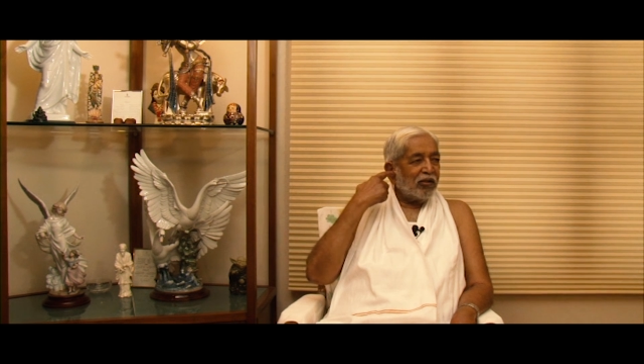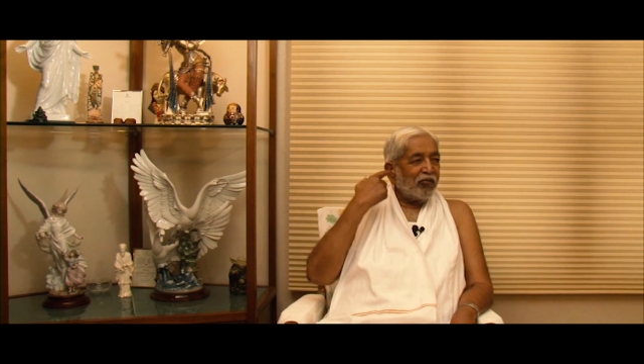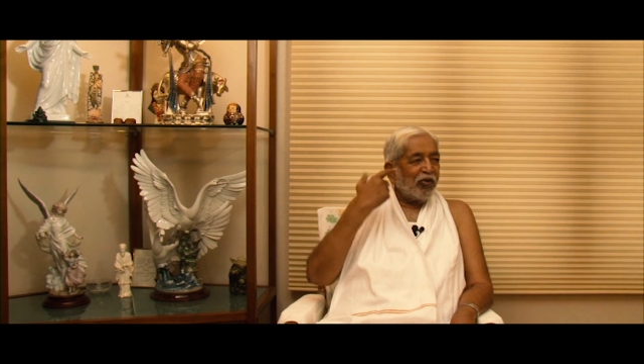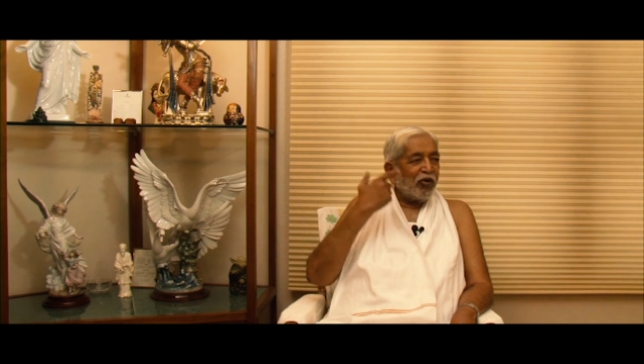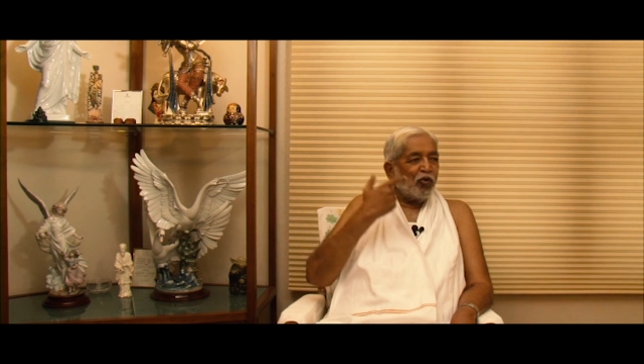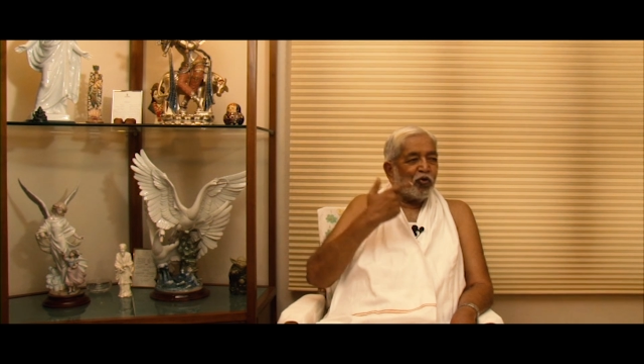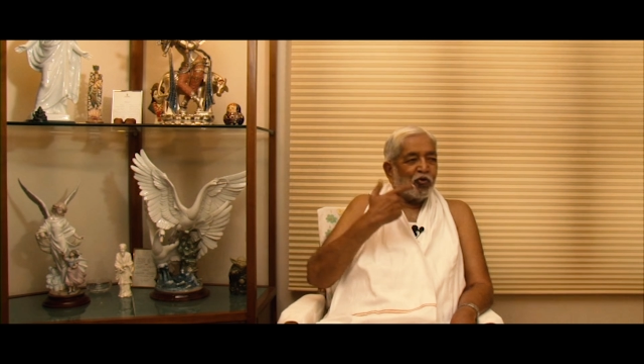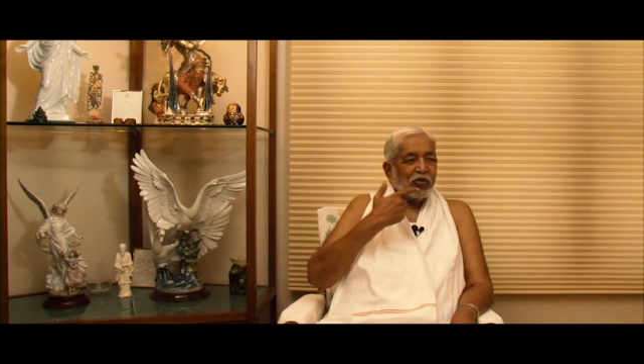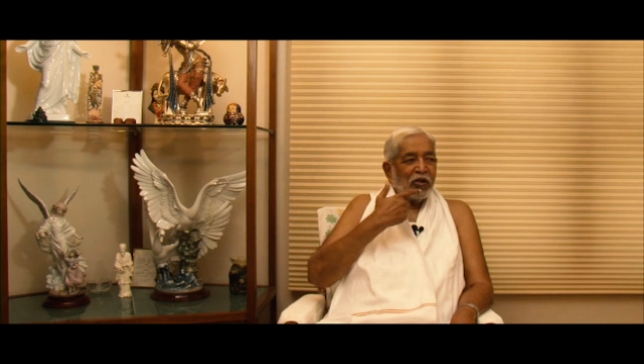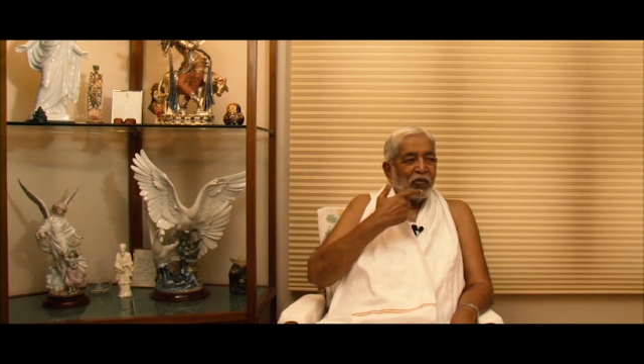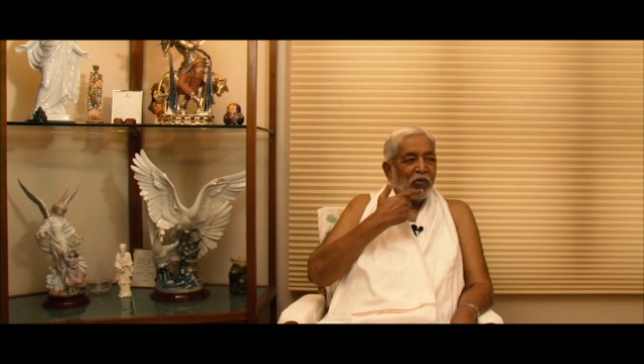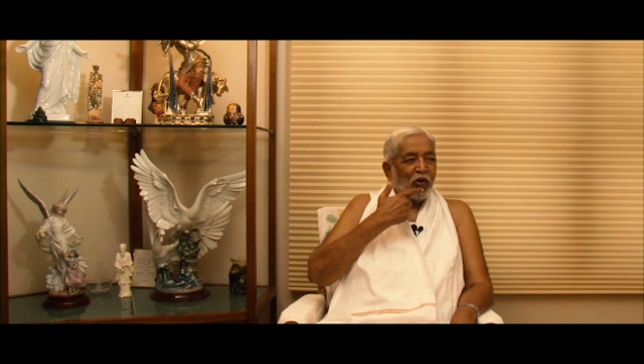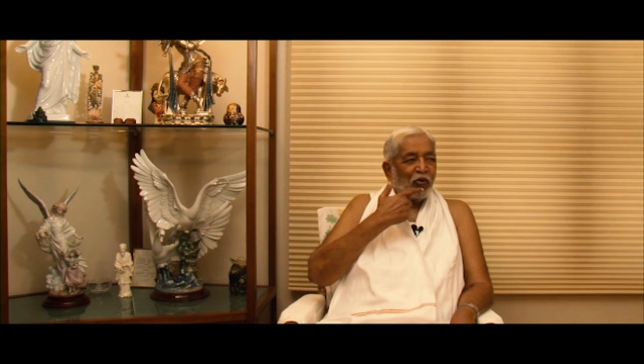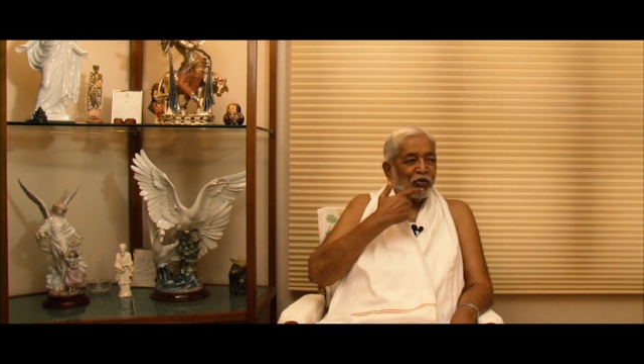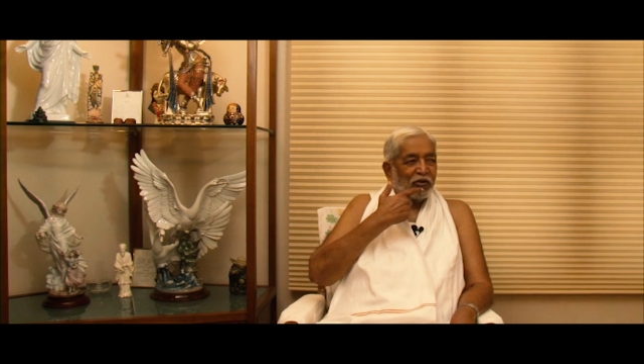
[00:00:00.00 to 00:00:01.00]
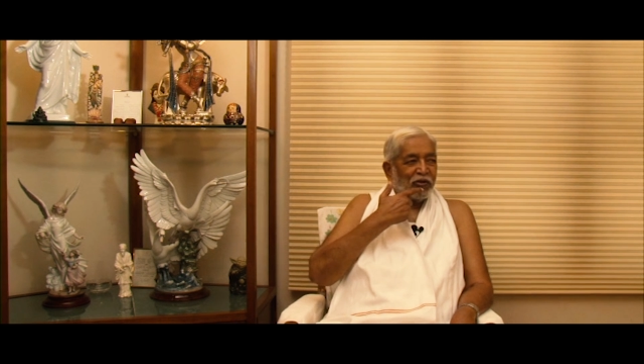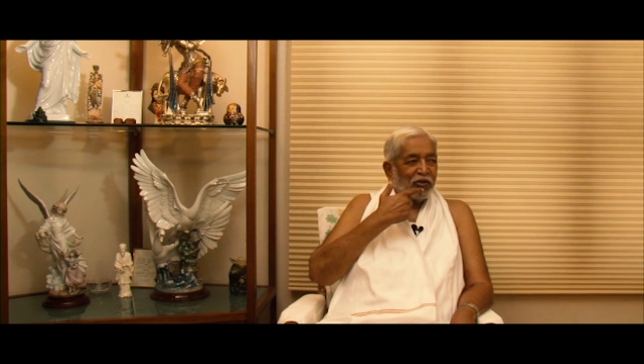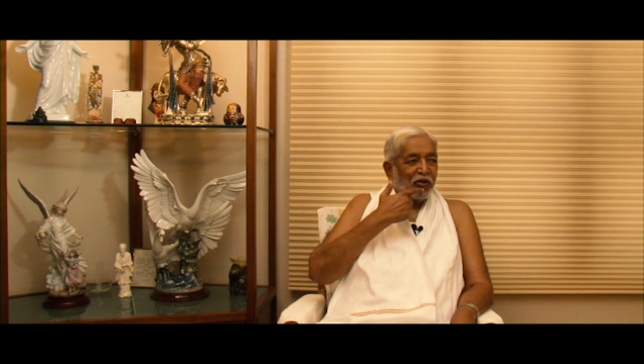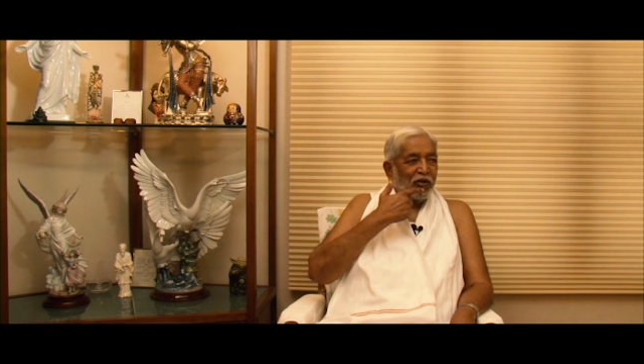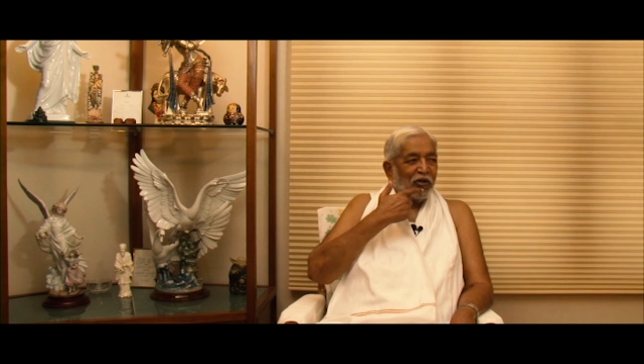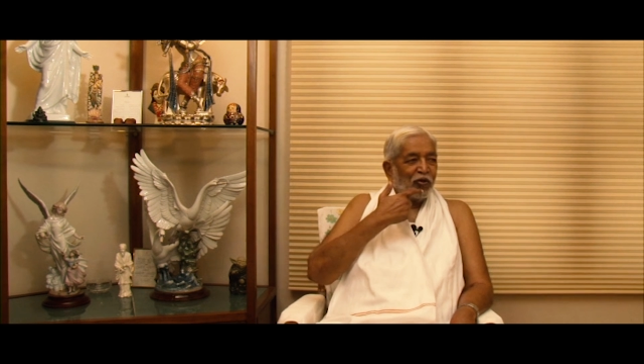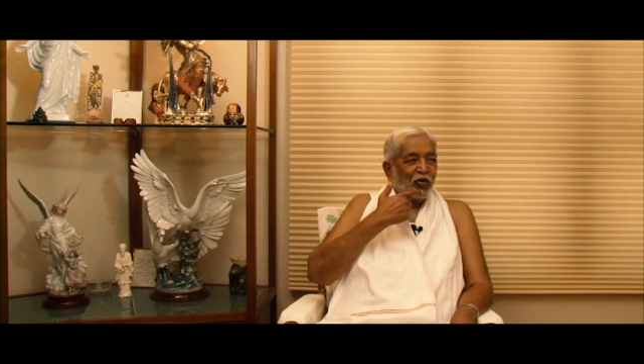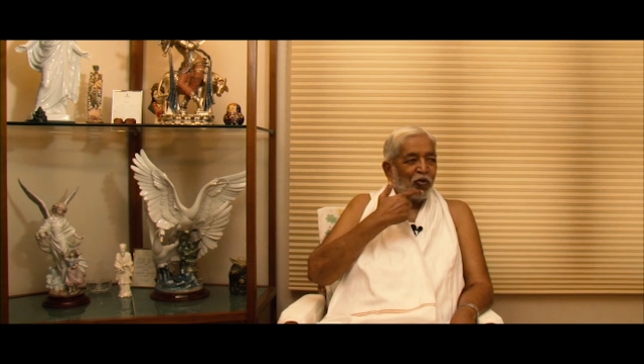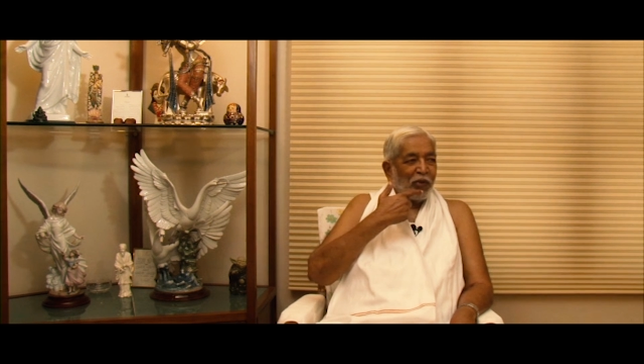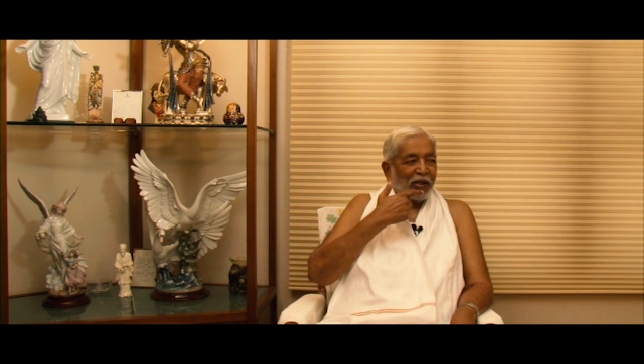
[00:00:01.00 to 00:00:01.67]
we use the mouth too